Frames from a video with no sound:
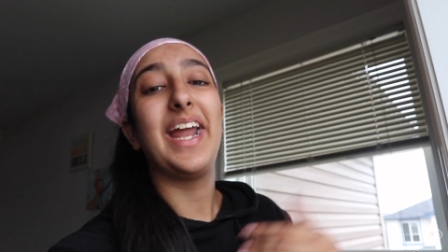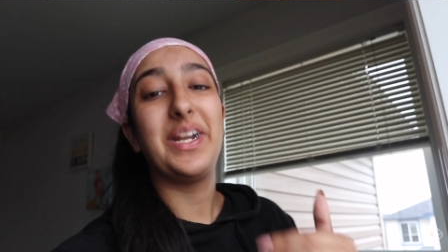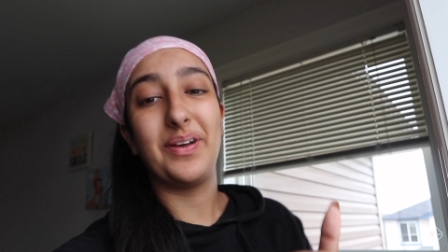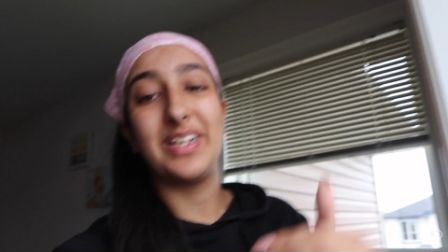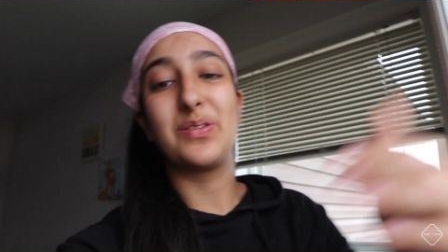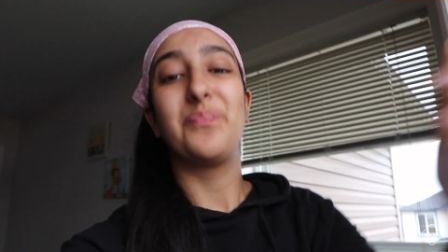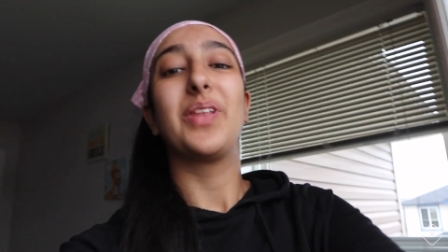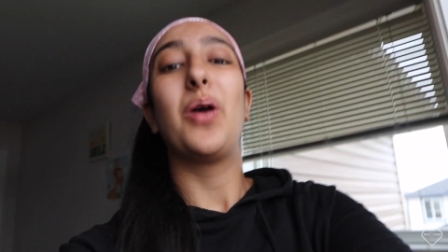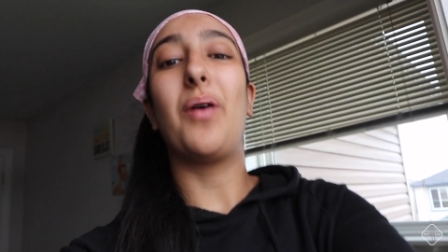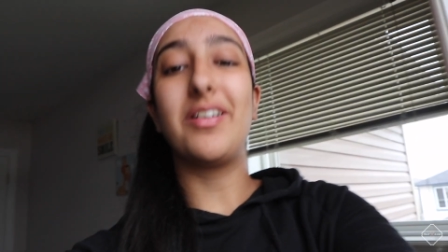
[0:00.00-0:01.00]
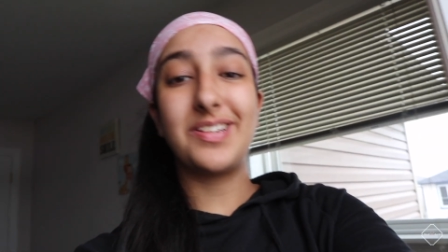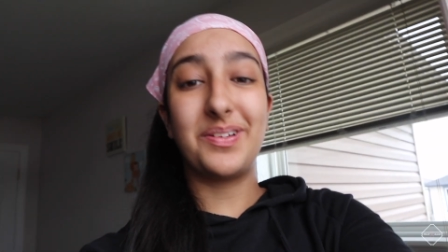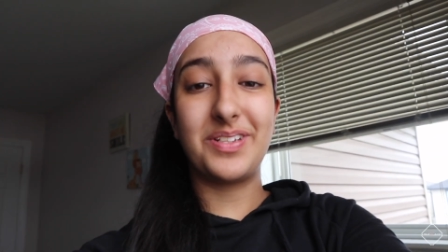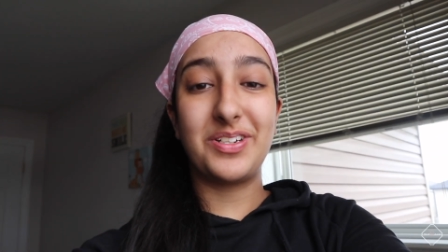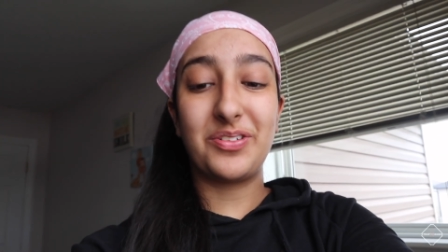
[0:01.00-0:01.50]
Anyways, whilst I
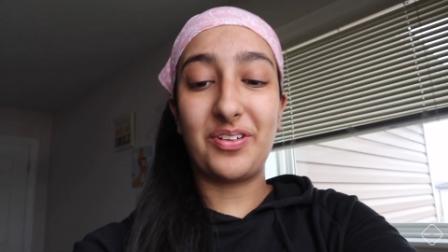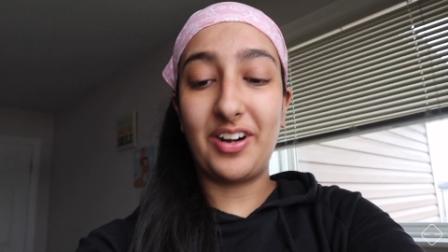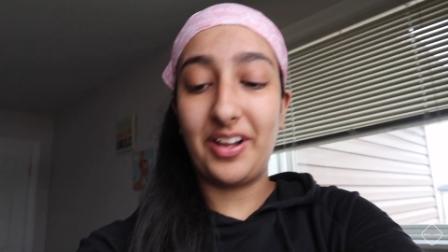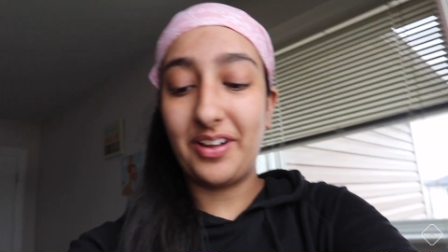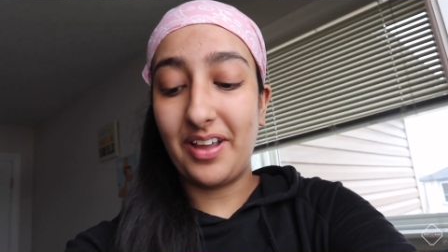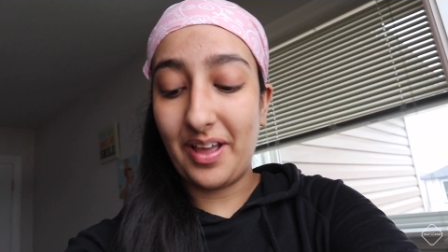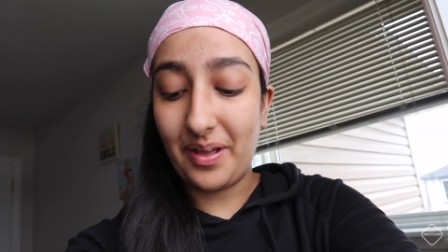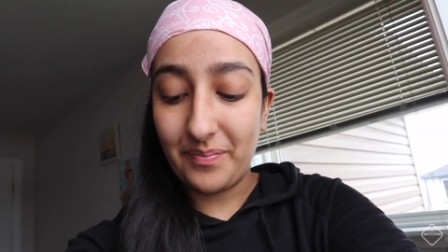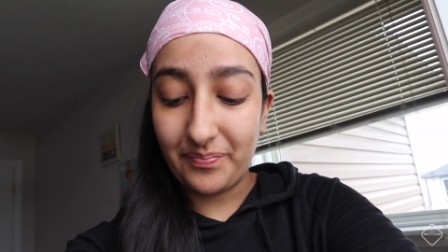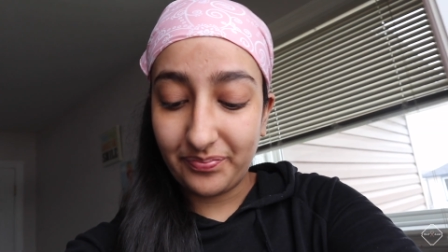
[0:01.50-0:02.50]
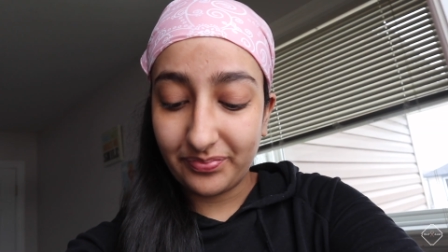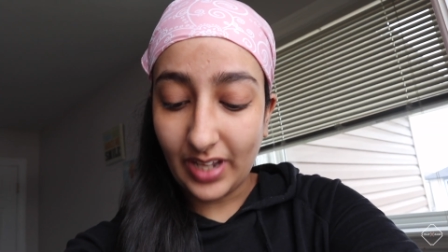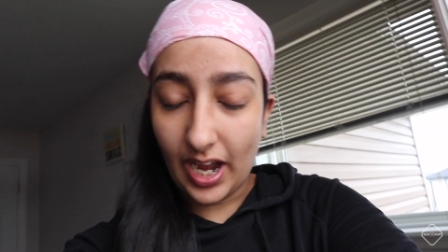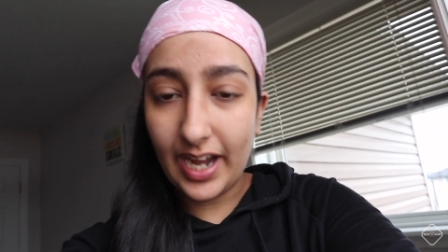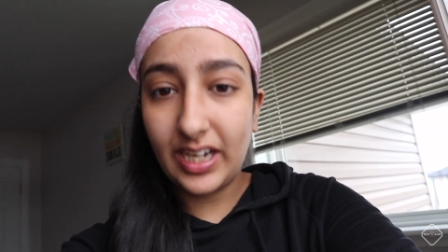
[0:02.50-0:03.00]
was in Toronto, um,
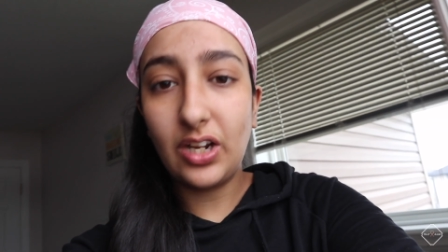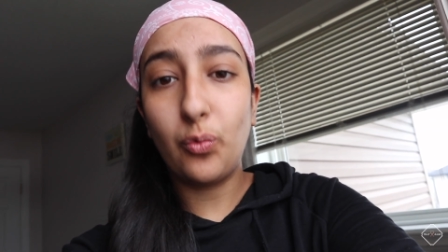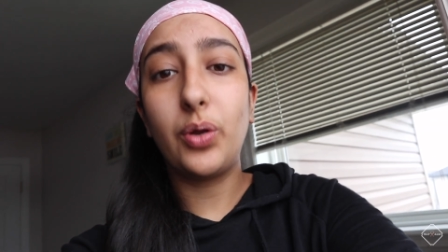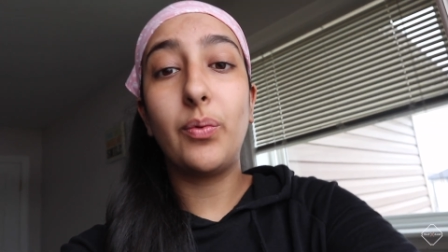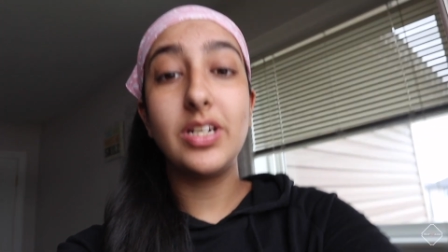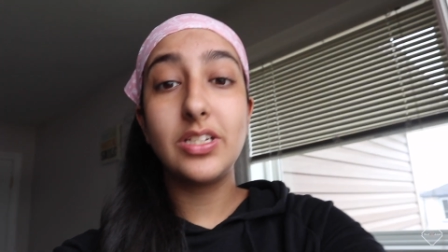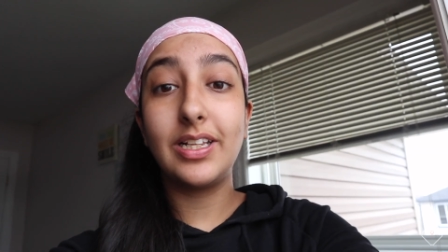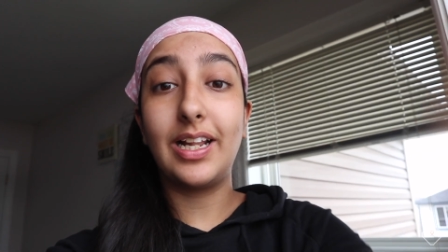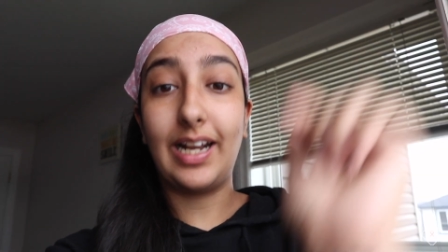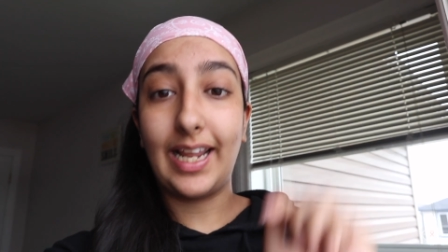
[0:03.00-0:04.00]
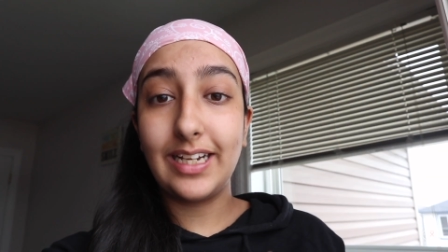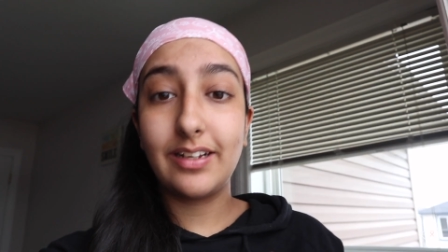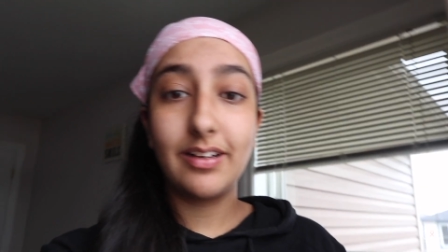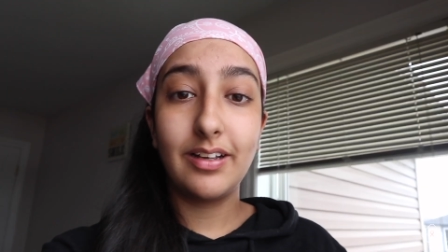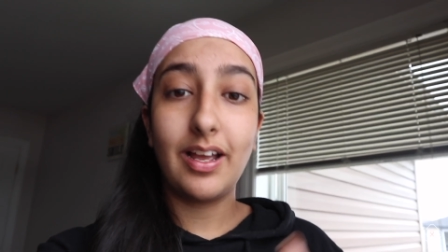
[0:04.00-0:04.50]
I got, we went to the
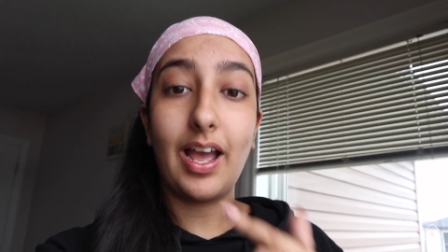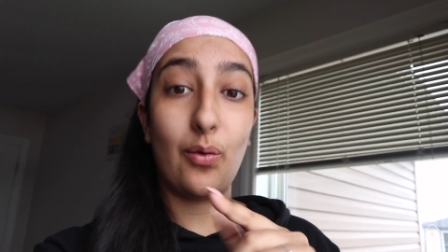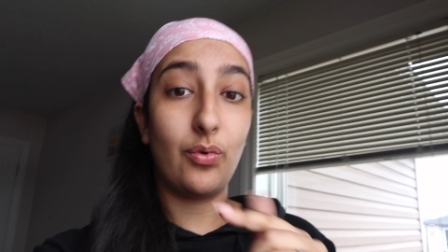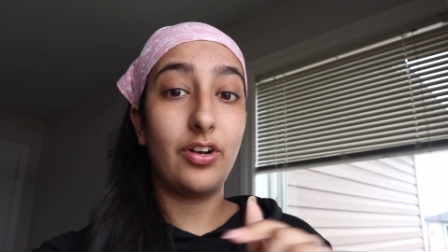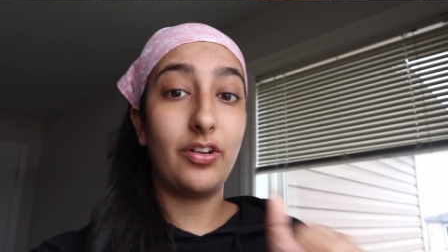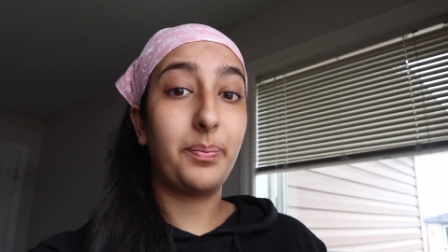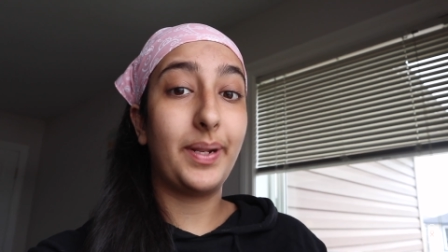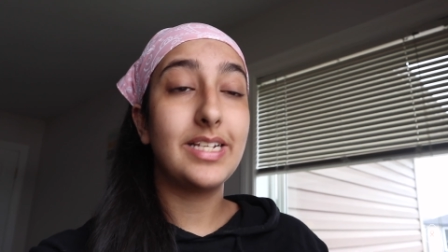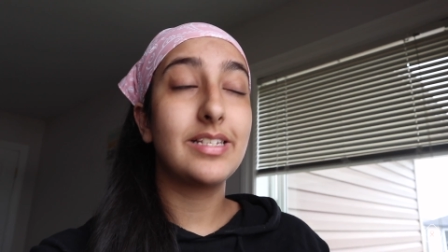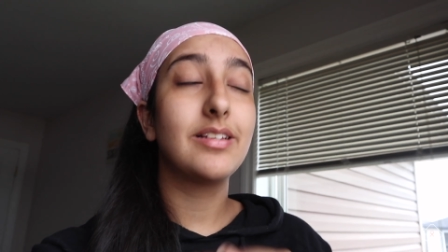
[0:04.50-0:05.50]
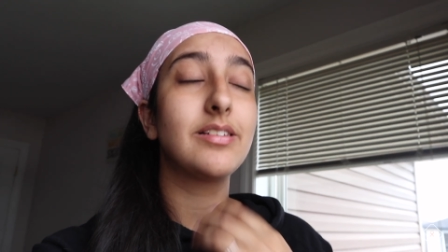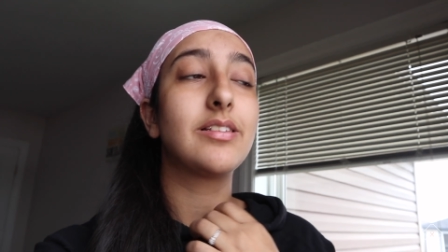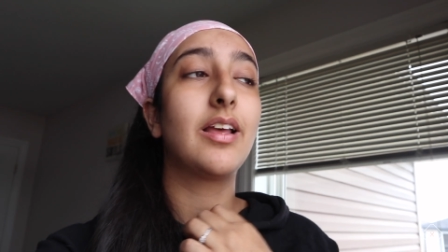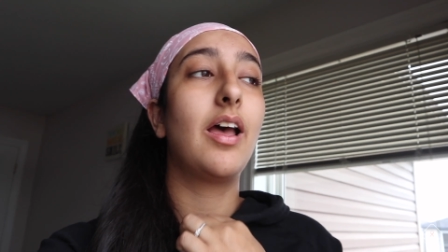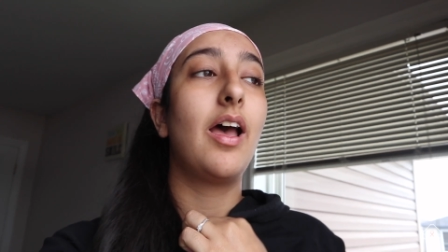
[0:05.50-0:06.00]
lake at one of the places,
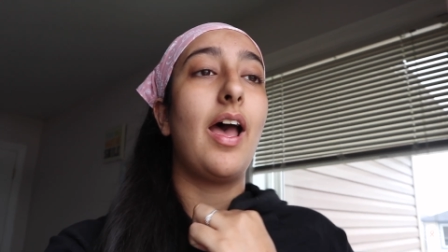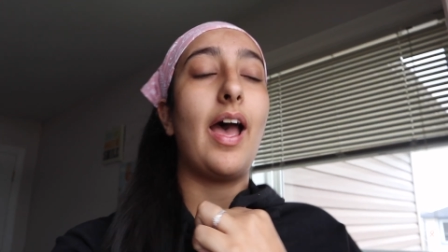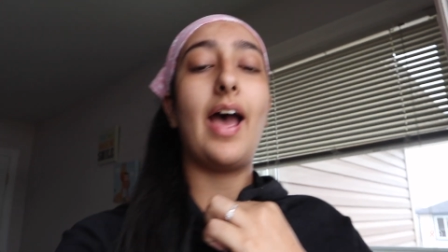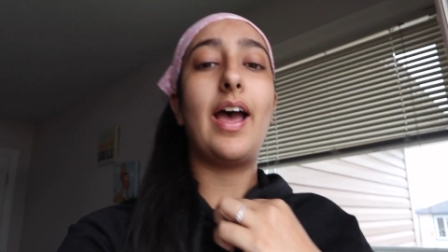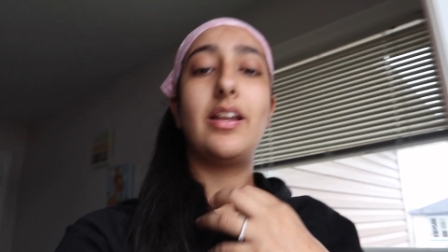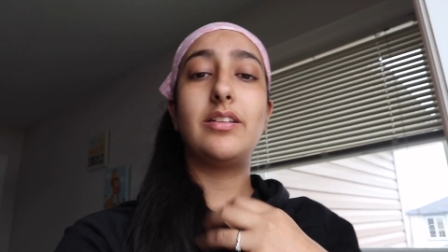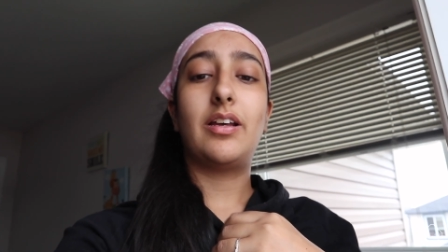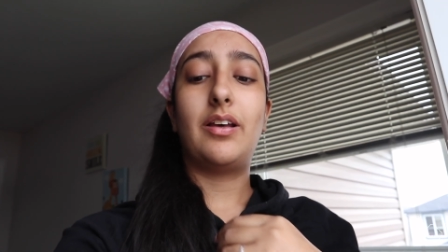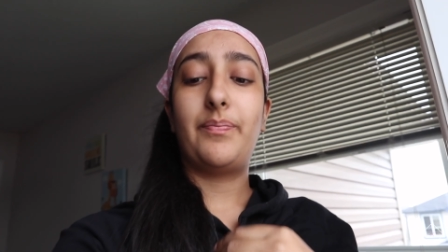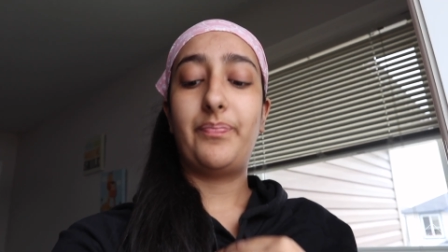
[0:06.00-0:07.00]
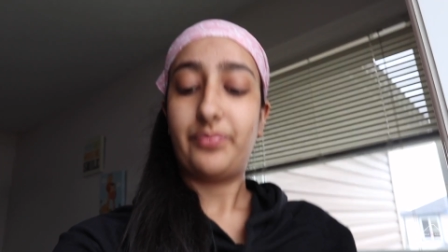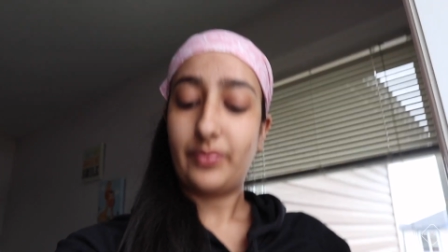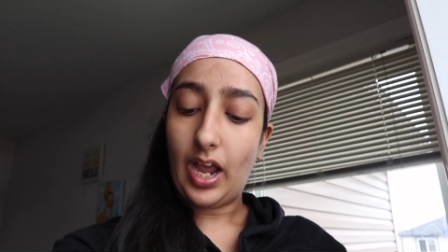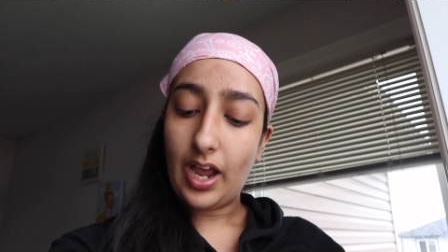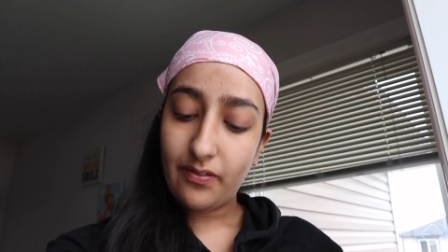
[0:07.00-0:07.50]
and um,
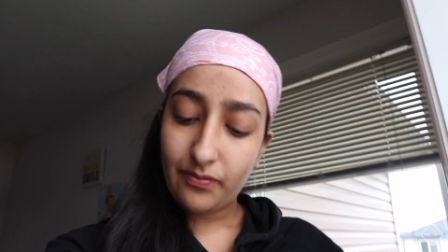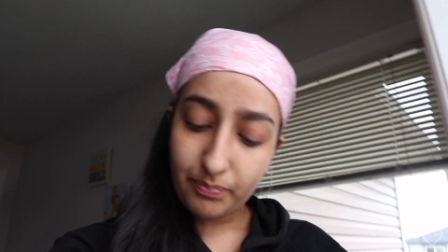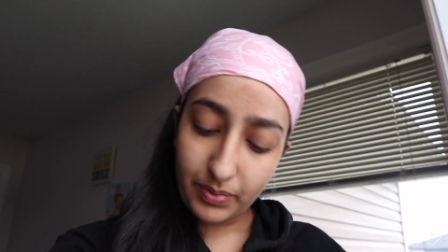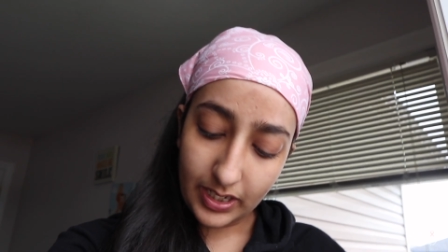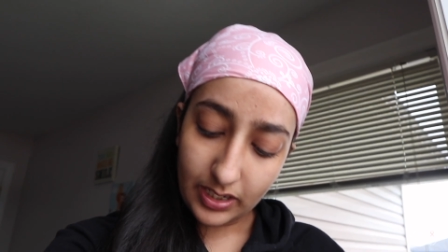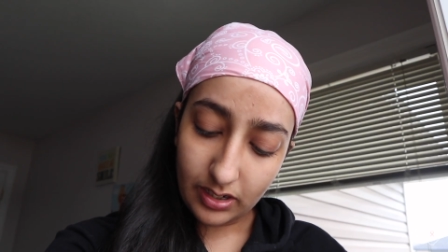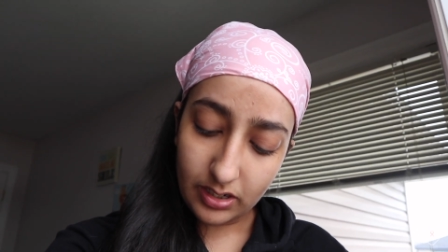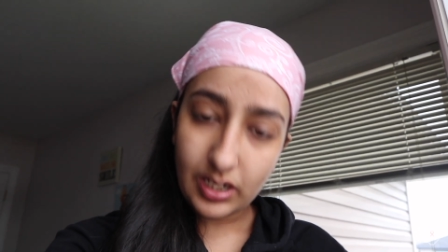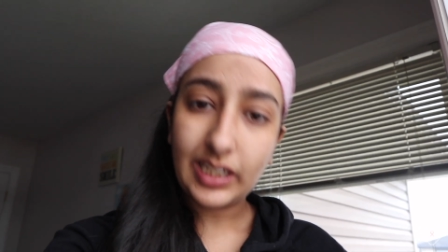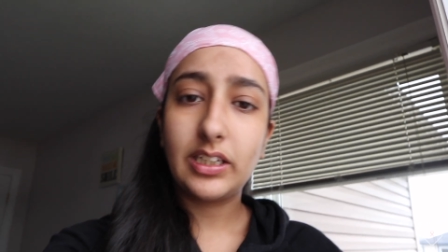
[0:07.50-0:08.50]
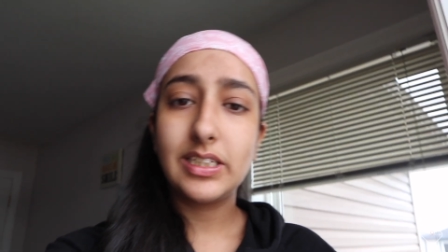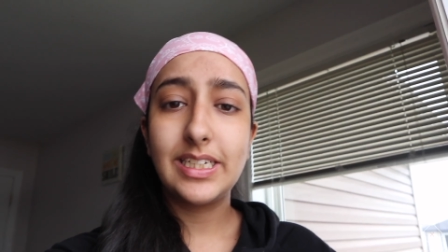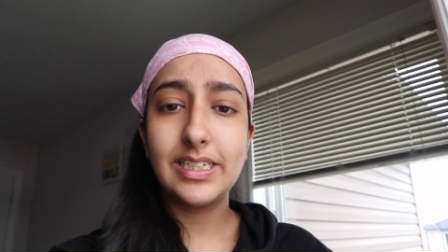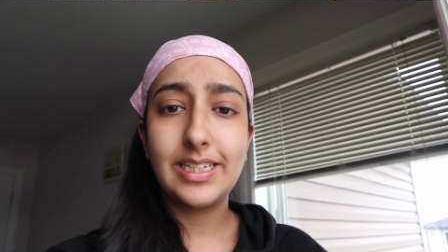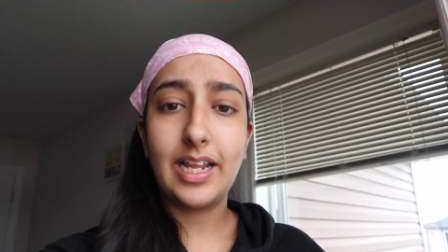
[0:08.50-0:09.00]
I've been like
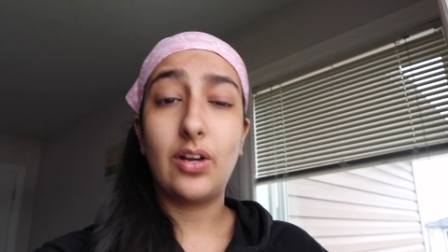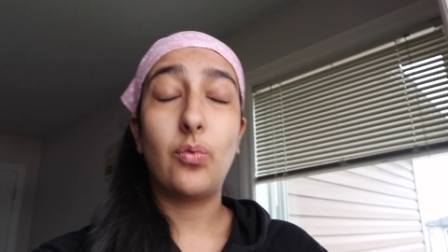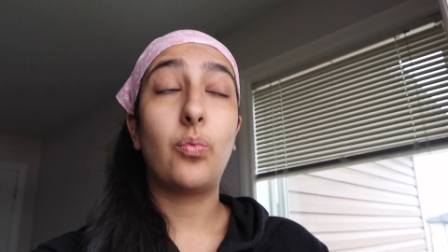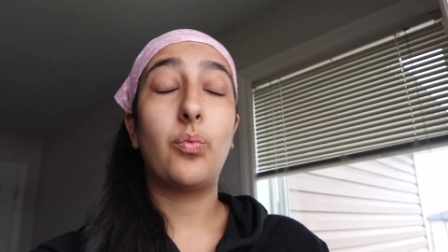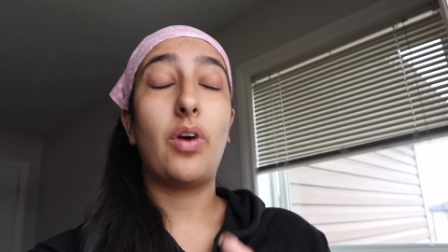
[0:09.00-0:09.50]
since then